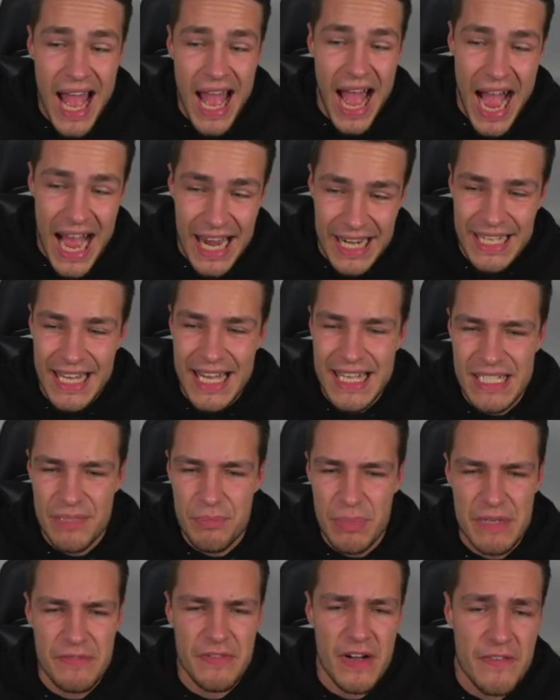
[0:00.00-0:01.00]
adding
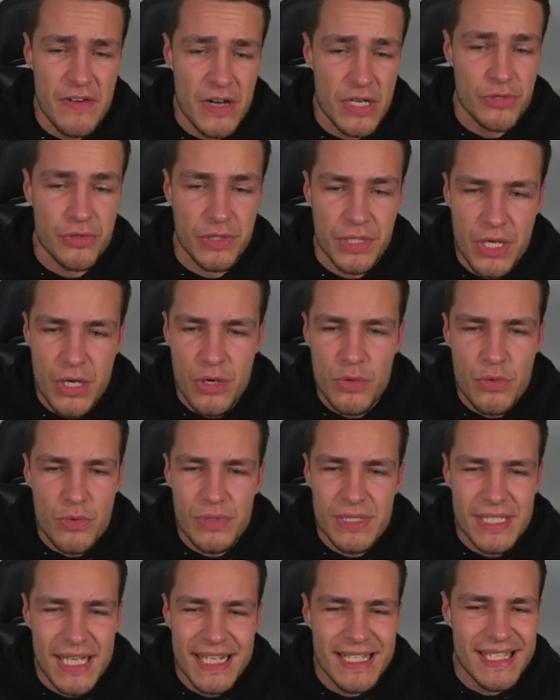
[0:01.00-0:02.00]
S&P 500
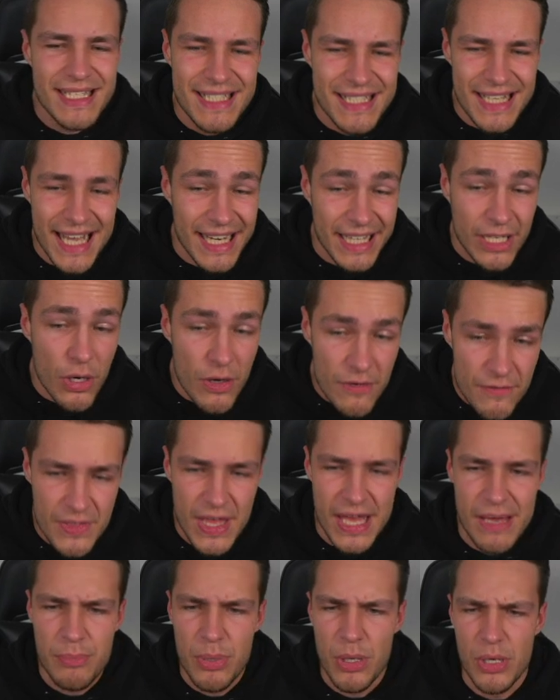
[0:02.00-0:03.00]
calls and selling off
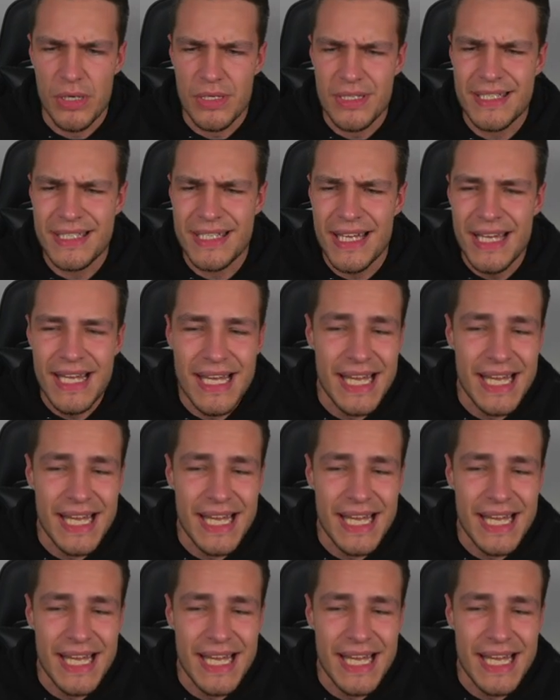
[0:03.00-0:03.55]
their puts.